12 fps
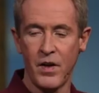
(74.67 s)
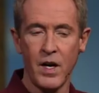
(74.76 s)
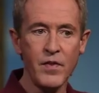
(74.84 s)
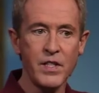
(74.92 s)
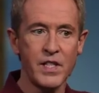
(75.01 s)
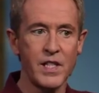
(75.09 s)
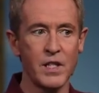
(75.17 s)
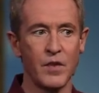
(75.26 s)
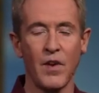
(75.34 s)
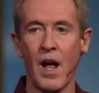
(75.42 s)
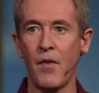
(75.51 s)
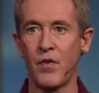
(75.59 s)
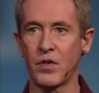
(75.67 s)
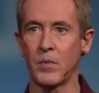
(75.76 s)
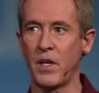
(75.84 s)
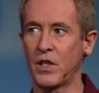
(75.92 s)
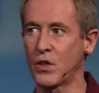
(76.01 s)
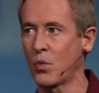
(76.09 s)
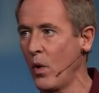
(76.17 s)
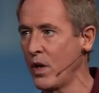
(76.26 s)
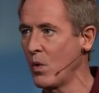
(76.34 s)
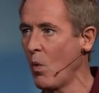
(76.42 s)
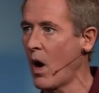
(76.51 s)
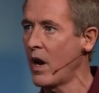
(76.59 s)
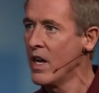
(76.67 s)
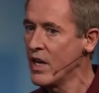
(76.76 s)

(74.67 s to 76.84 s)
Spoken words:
every season of life, if somebody says, what do you want?